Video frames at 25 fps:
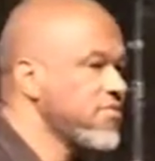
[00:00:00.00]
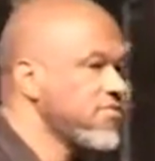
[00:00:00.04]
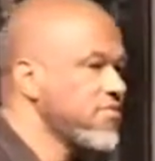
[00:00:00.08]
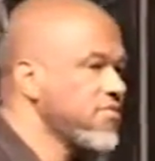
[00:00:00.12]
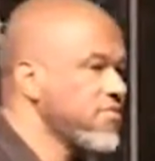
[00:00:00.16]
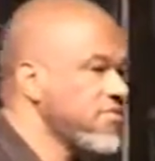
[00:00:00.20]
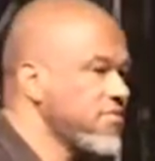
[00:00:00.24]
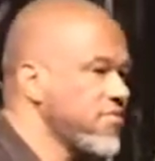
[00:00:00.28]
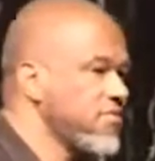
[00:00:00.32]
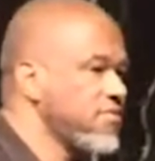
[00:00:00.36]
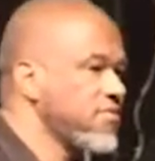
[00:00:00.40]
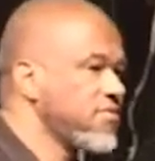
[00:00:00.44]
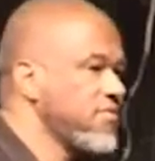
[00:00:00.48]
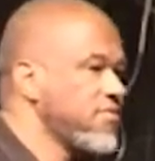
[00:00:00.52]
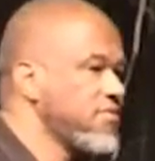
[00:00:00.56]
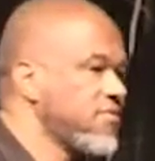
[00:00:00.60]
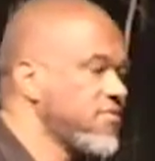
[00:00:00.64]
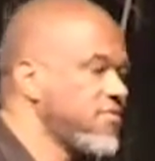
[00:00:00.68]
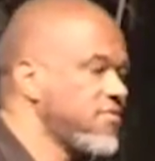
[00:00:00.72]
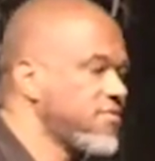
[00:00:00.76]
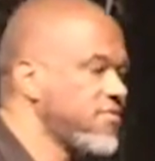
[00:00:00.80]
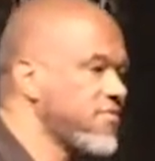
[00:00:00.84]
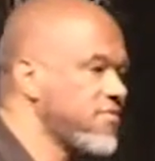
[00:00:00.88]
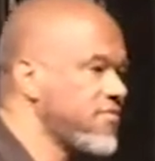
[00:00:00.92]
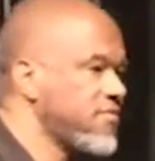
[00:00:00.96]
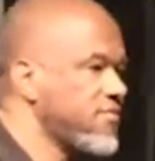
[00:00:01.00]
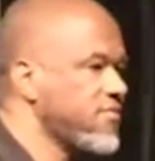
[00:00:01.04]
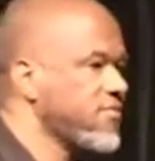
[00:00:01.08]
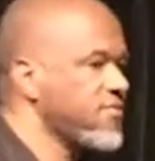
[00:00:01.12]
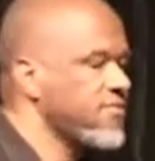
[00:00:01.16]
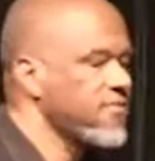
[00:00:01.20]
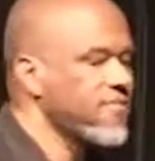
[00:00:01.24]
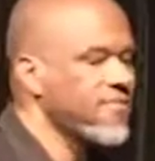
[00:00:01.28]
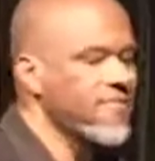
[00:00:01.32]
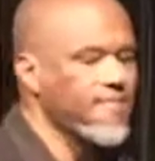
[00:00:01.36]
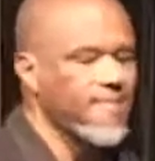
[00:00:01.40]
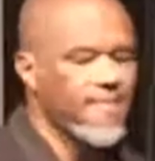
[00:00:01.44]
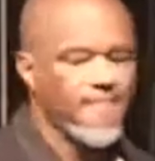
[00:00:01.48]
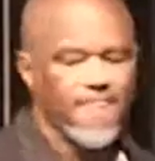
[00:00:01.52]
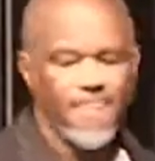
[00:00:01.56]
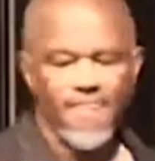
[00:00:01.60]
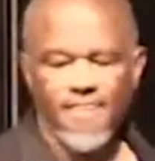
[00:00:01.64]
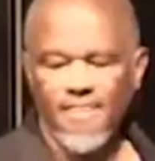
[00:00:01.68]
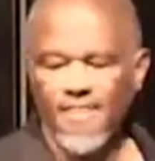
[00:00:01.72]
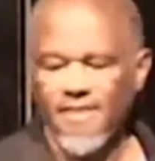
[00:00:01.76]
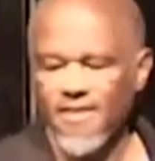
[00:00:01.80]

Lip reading: (no one is talking)